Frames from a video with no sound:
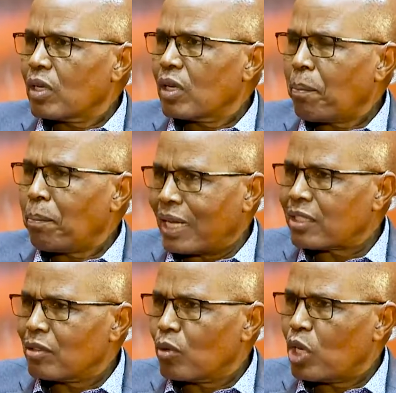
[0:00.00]
a
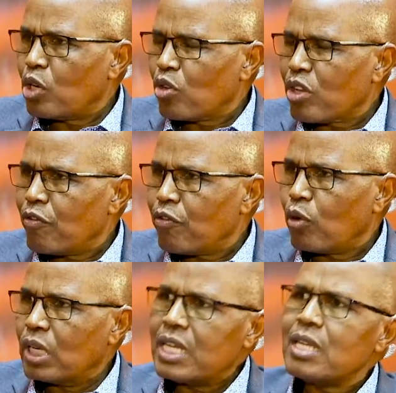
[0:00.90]
person we're looking
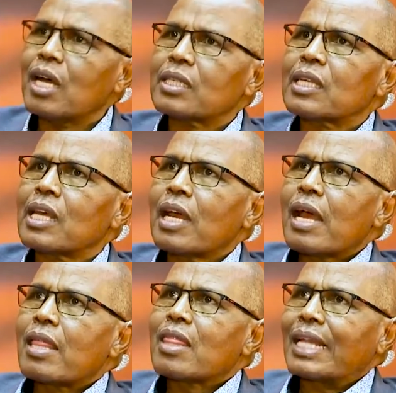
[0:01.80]
for. Leaders
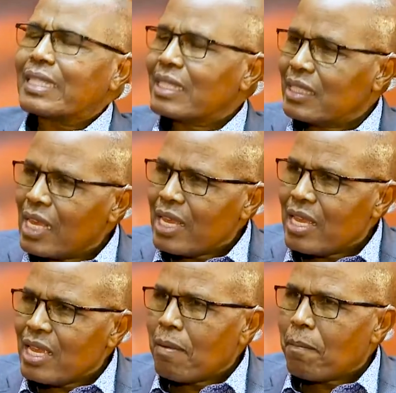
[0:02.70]
that see